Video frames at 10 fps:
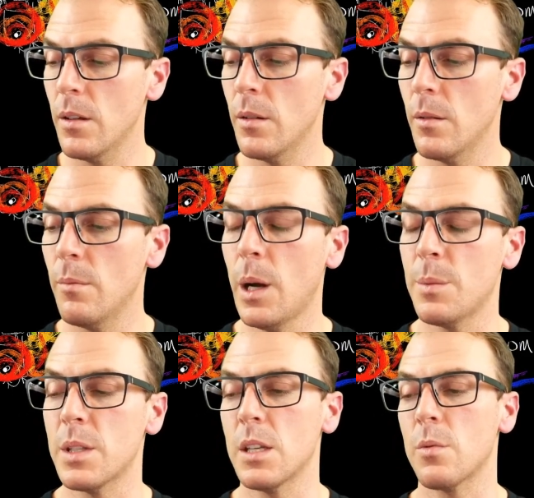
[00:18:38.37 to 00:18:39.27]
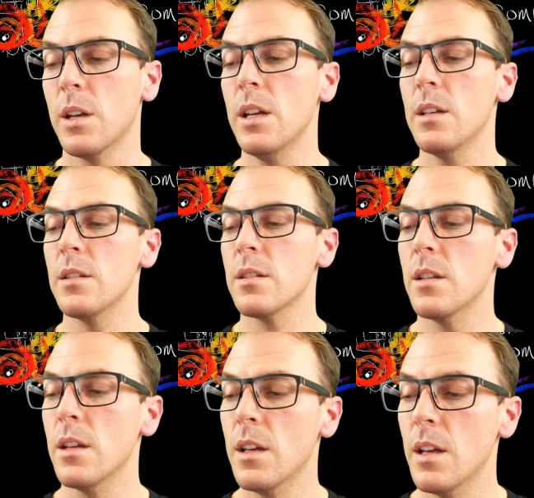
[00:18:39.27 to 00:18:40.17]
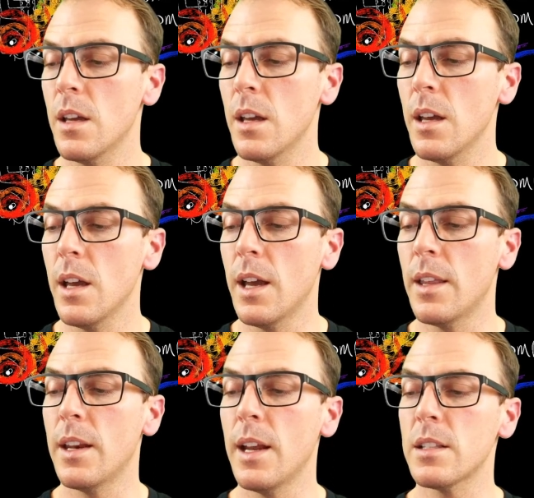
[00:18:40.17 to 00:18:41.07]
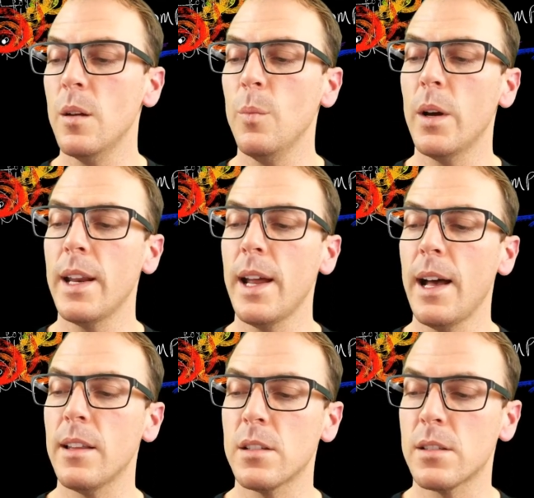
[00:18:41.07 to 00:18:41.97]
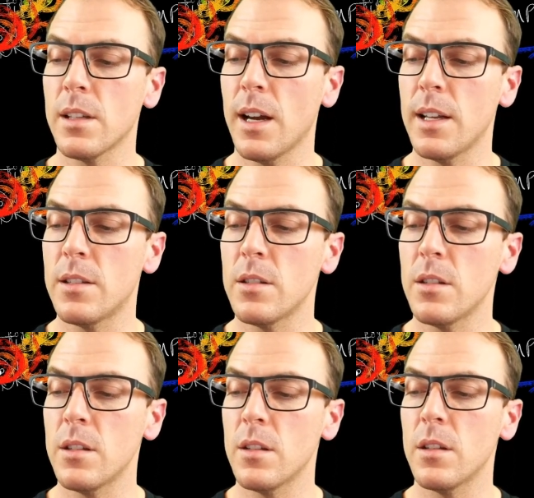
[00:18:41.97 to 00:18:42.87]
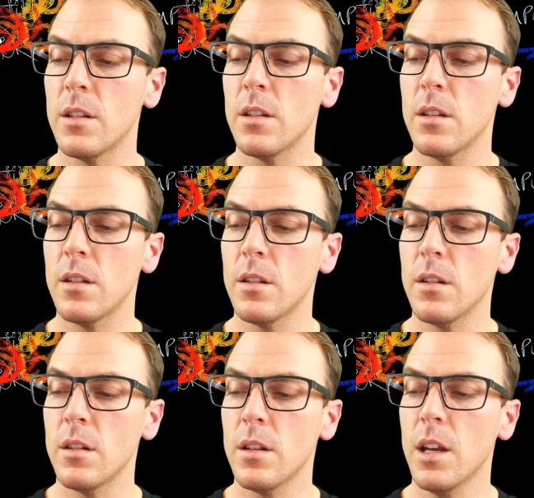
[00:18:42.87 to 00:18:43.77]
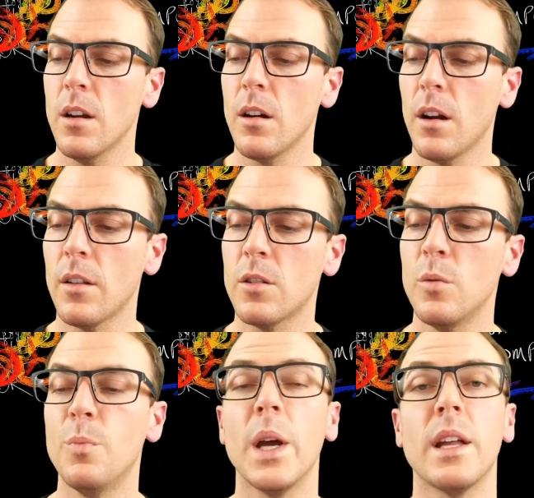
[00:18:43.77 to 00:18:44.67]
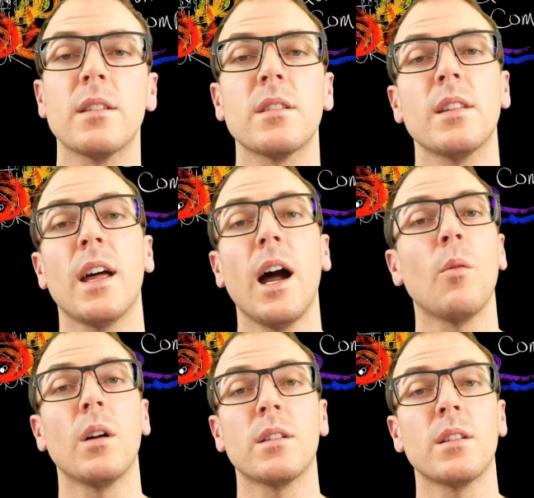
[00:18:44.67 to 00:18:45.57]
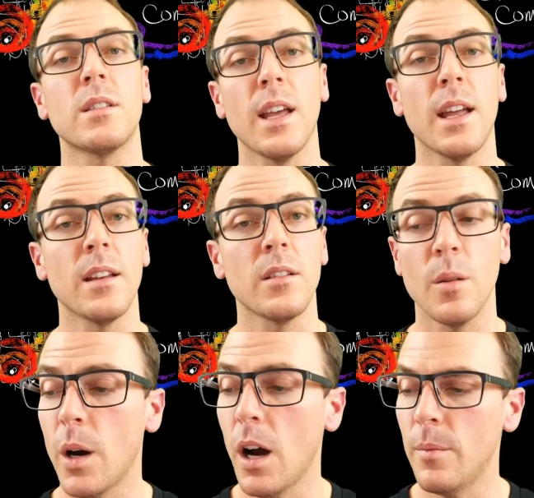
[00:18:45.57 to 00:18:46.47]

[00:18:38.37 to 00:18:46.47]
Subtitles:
Bob stays where he is. And then at some point, Alice decides, here are the 2 bits that I want to send to Bob.